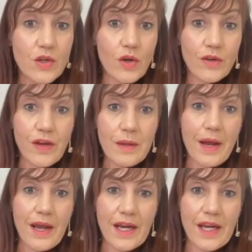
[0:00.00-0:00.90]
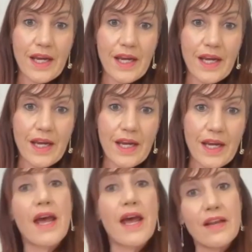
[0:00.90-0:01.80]
even if it's good feedback,
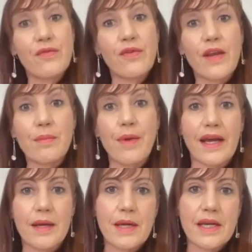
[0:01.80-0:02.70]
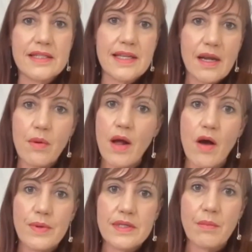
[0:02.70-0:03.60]
even bad feedback, because
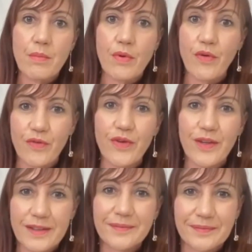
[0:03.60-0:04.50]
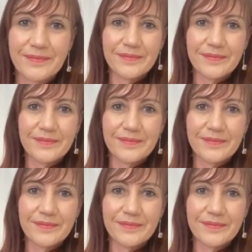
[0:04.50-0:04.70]
that will help us improve.